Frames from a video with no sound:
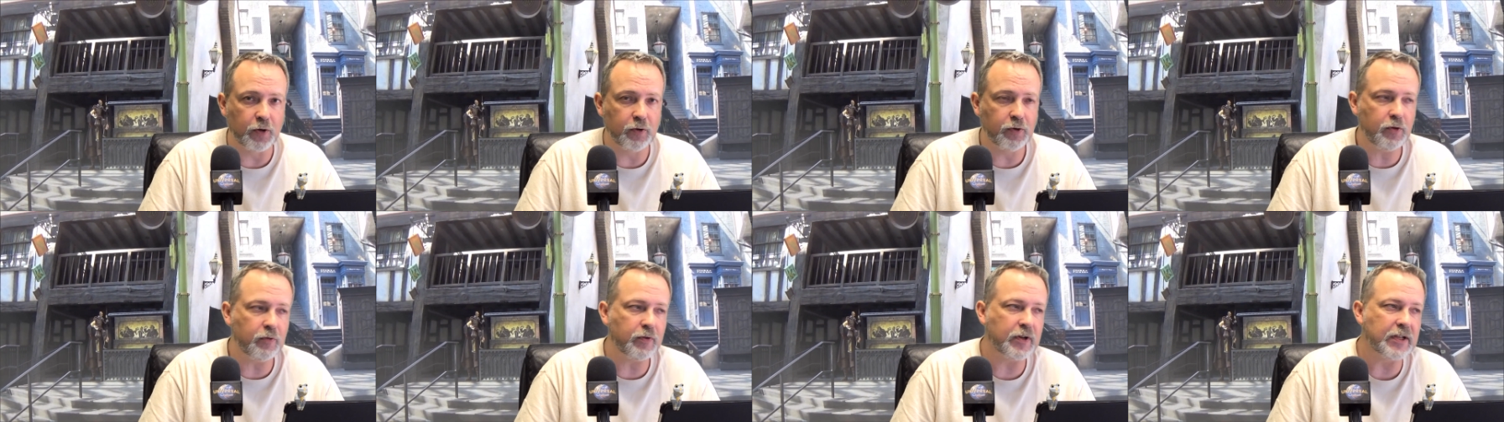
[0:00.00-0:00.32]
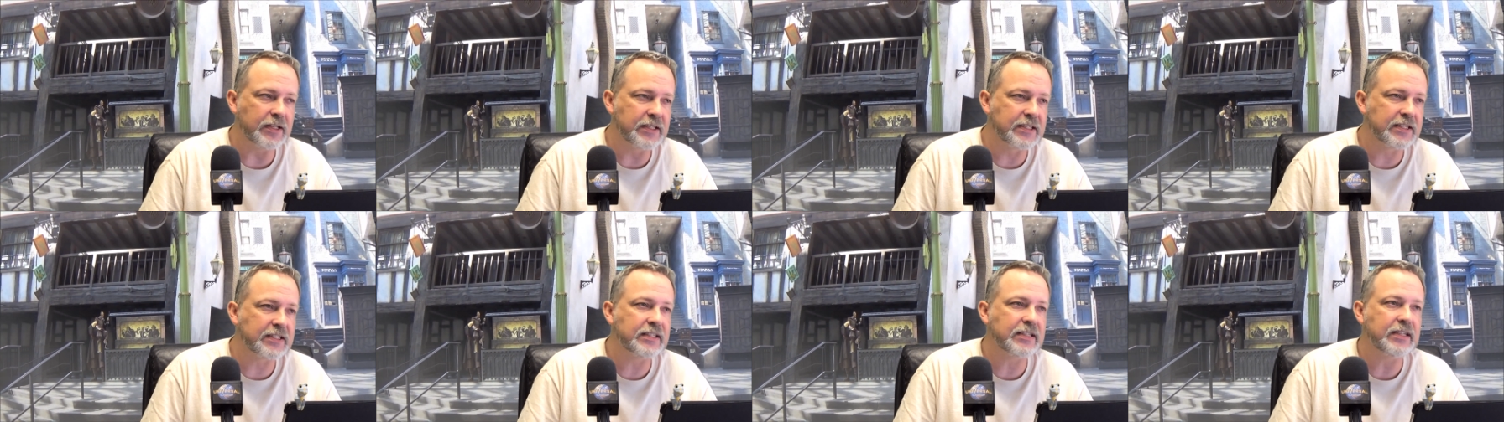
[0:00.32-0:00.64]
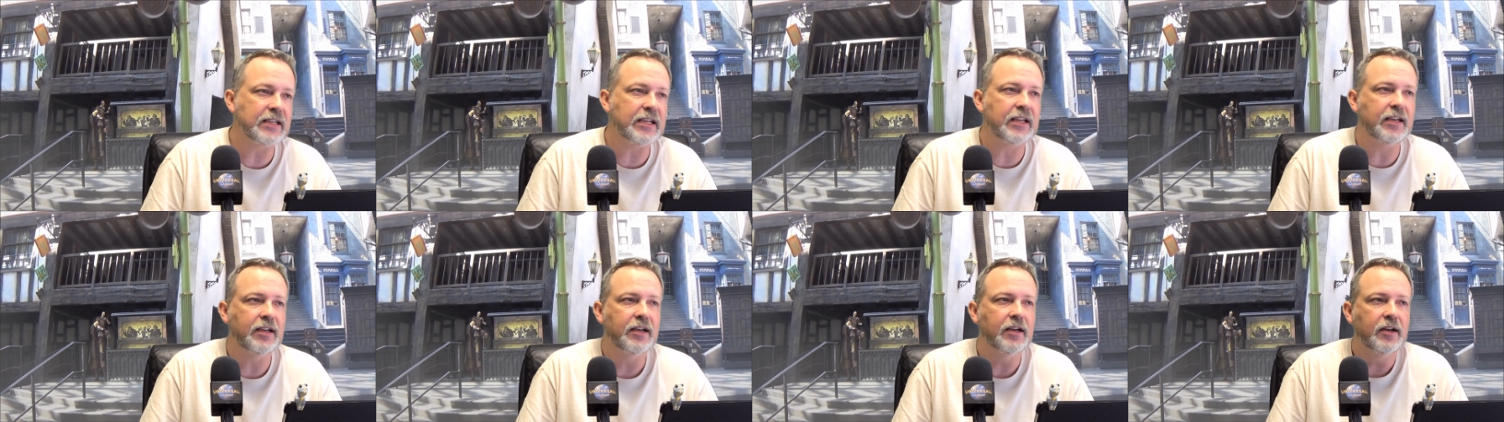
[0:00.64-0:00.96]
You can
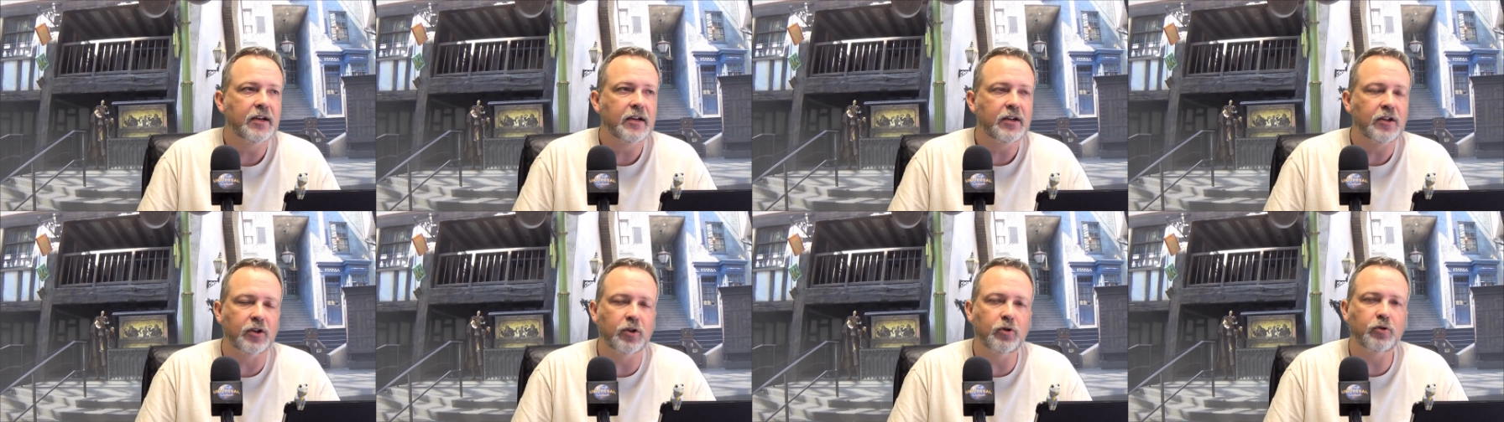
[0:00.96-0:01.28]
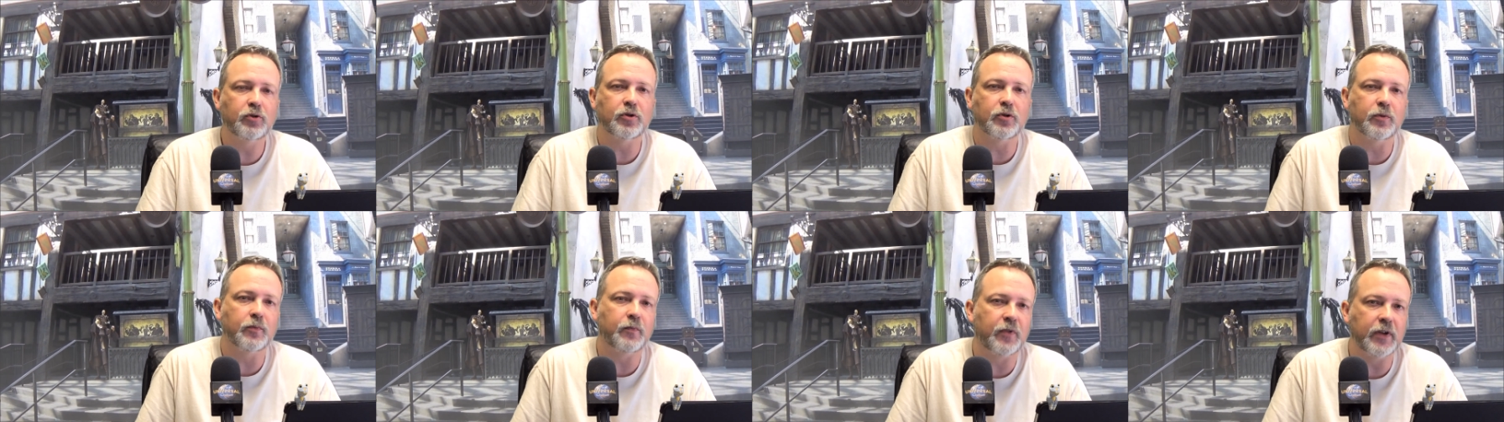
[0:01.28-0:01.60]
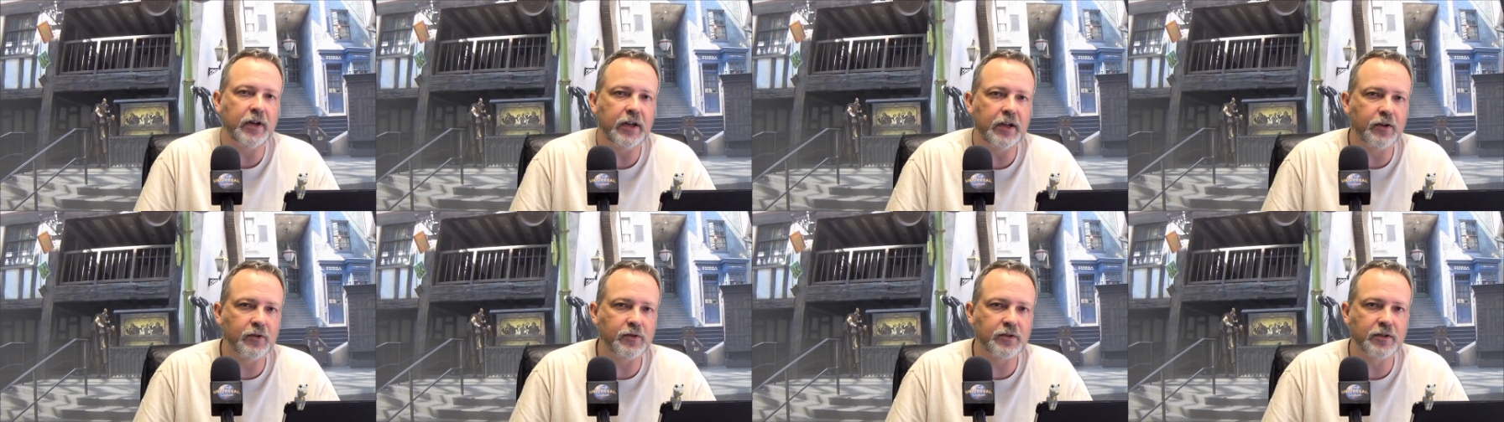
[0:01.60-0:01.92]
see YouTube
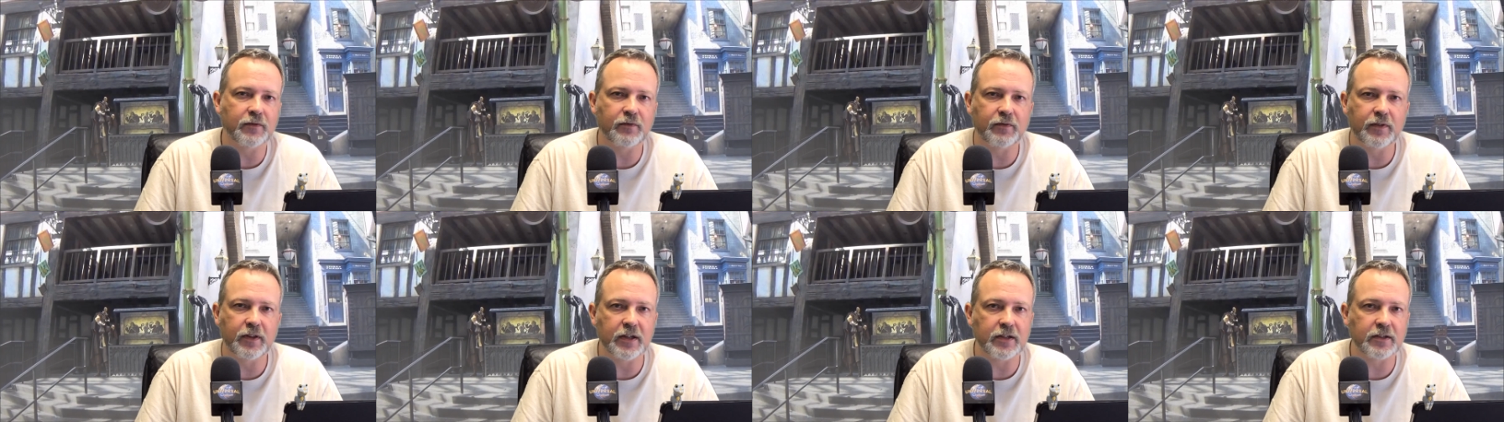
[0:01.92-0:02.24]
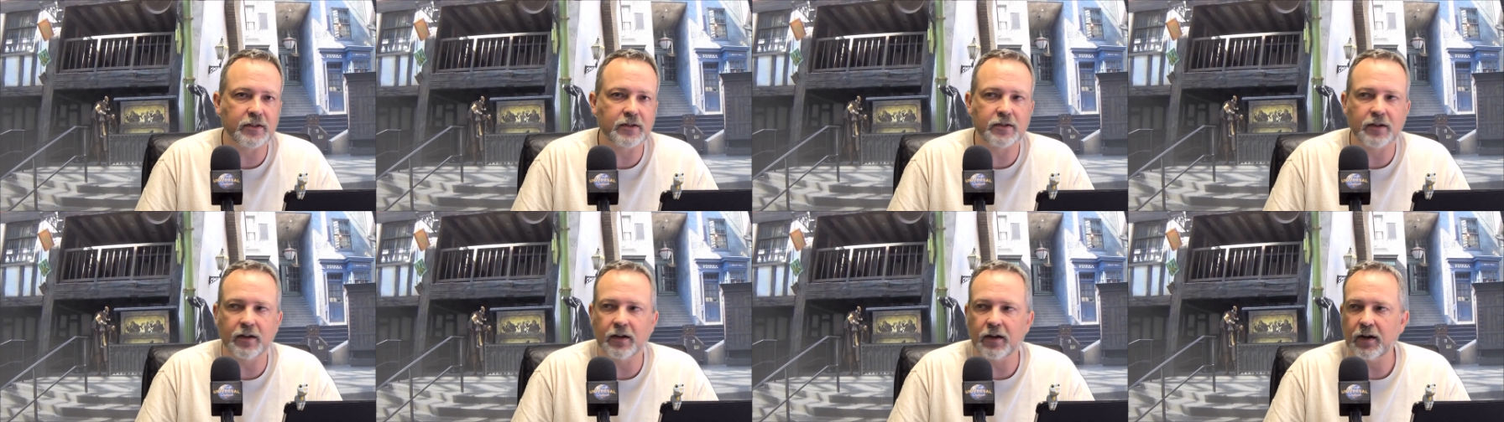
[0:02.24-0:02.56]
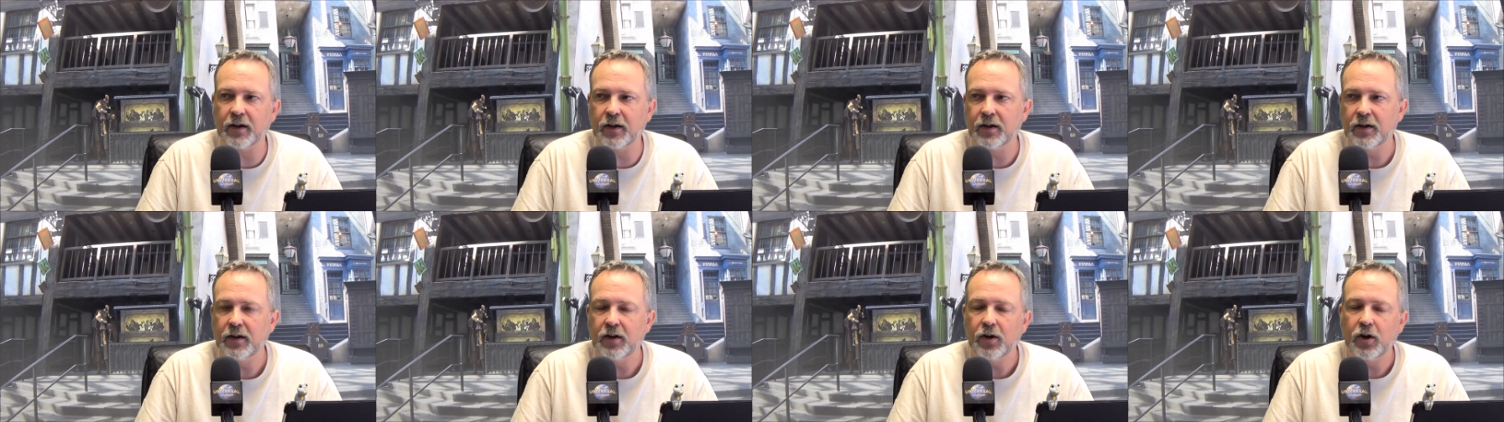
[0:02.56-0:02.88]
videos of this
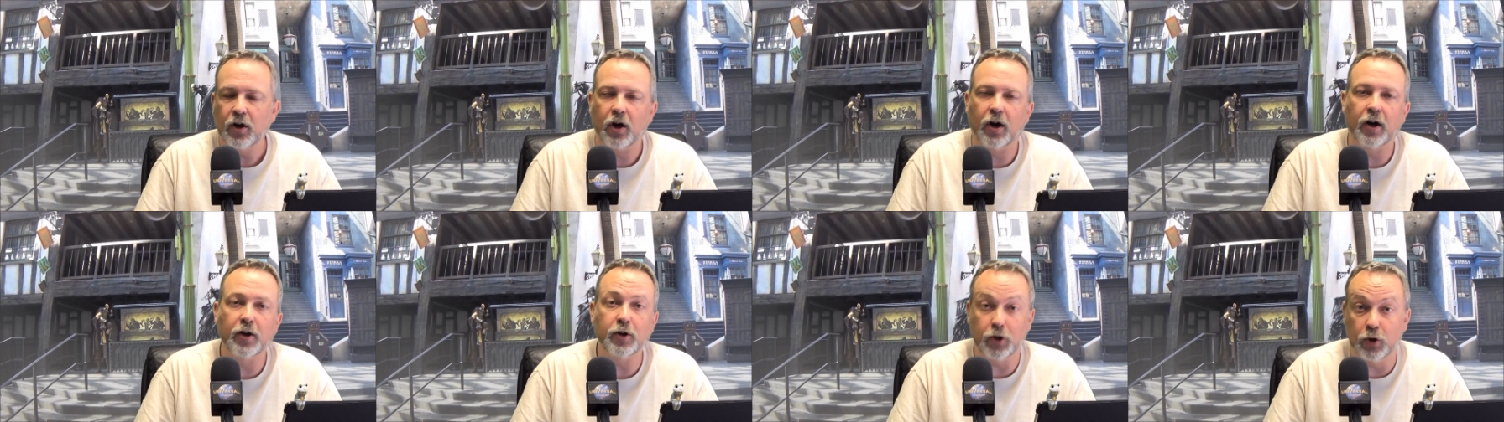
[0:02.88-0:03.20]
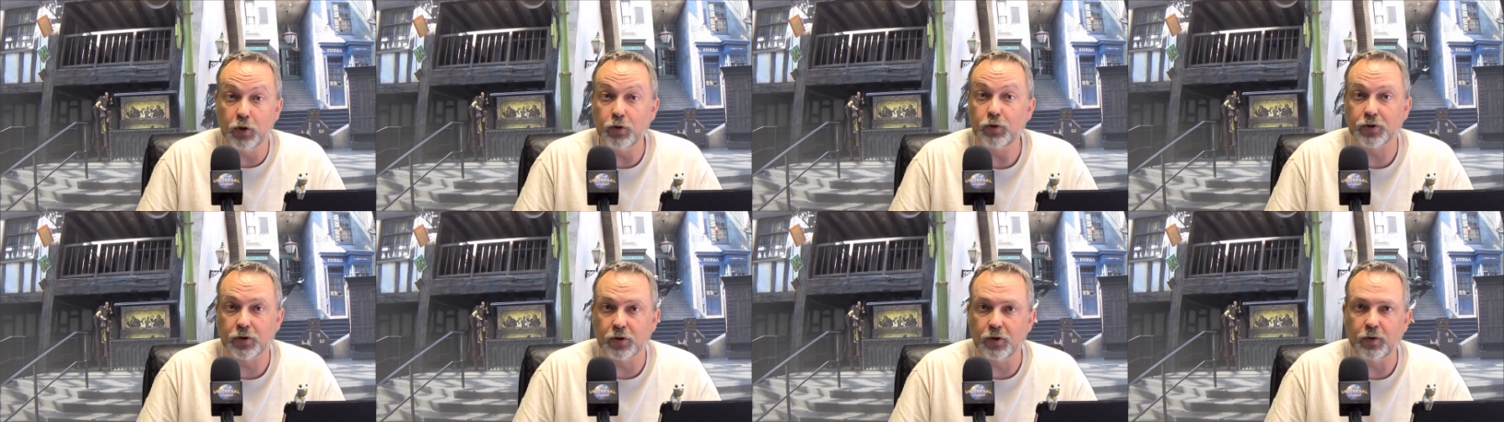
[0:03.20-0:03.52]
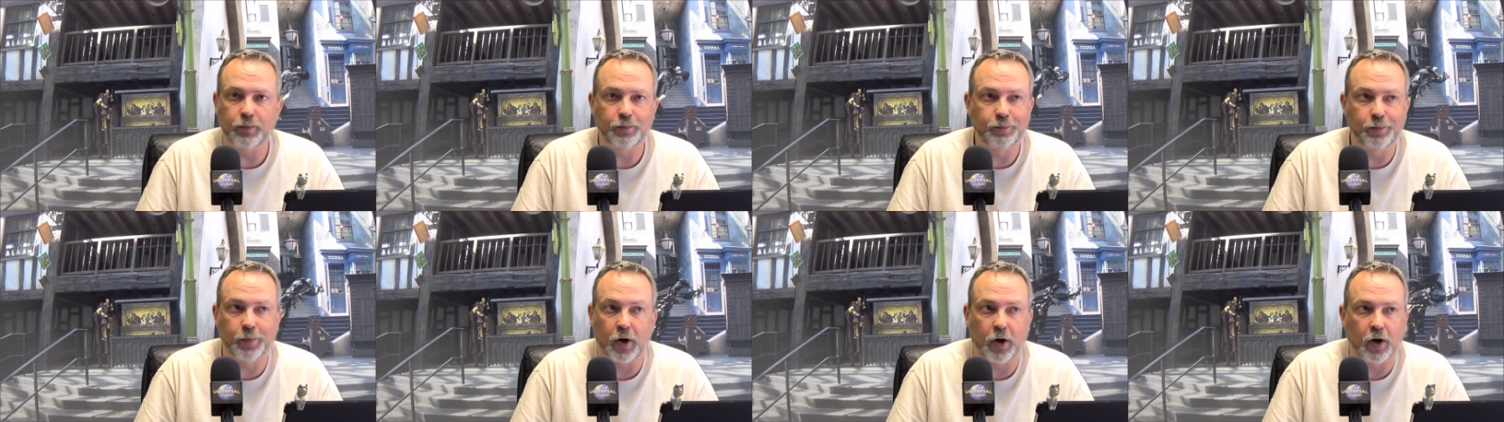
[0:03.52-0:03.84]
on
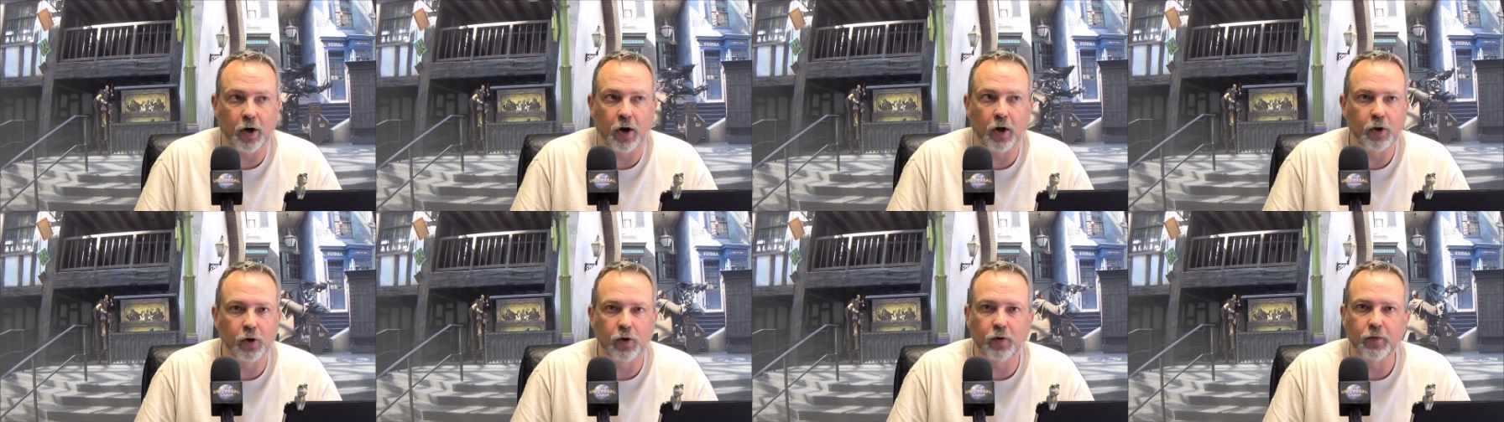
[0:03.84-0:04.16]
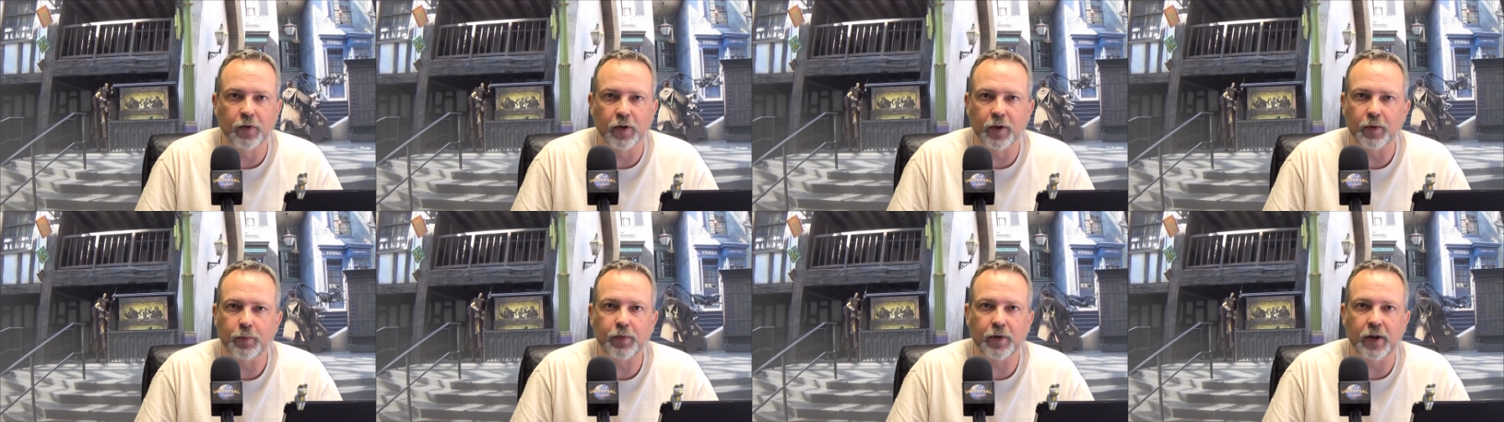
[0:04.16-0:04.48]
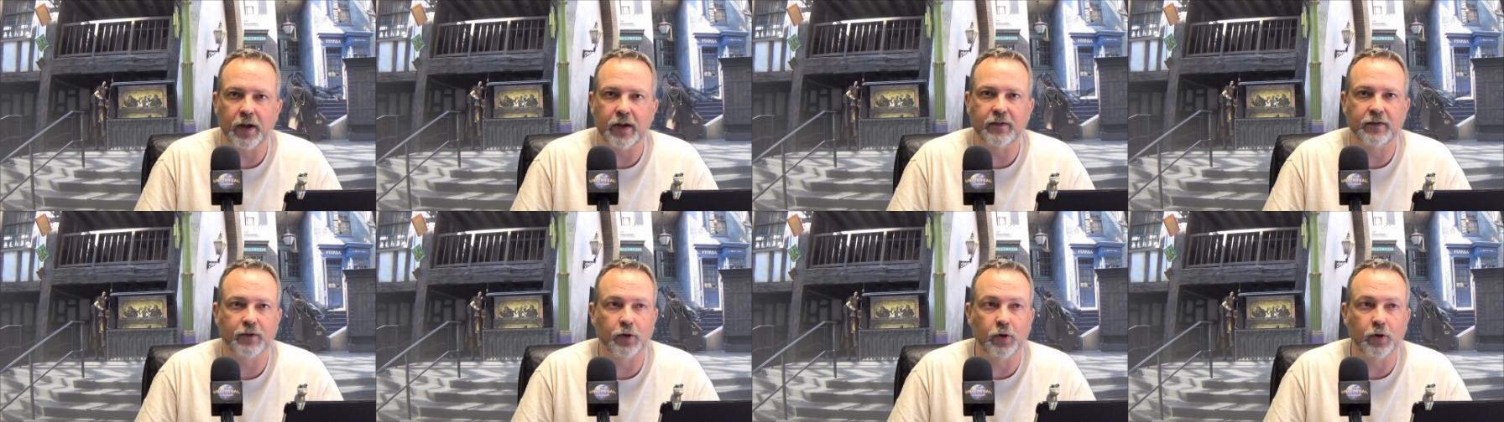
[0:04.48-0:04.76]
YouTube all over the place.